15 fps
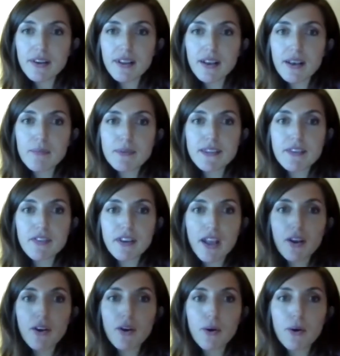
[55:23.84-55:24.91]
let me see if I can
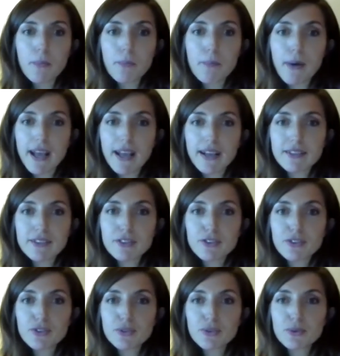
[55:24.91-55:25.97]
go back
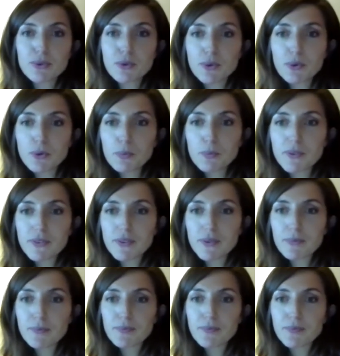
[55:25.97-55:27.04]
to, oops.
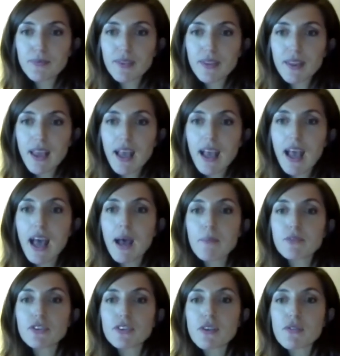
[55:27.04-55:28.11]

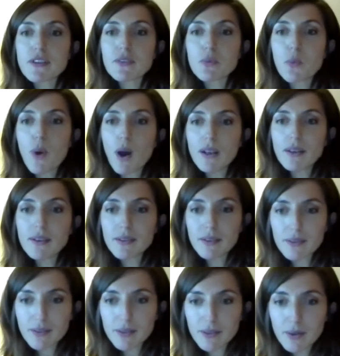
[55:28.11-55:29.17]
So there is one,
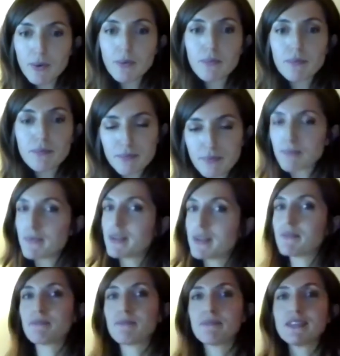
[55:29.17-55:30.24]

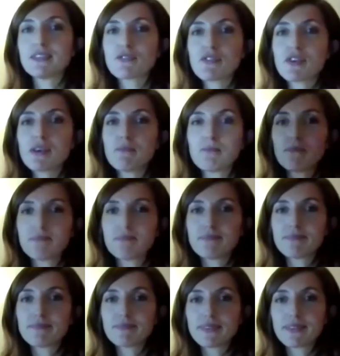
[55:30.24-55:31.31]
my screen,
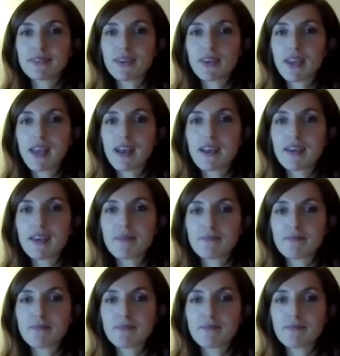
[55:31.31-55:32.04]
okay.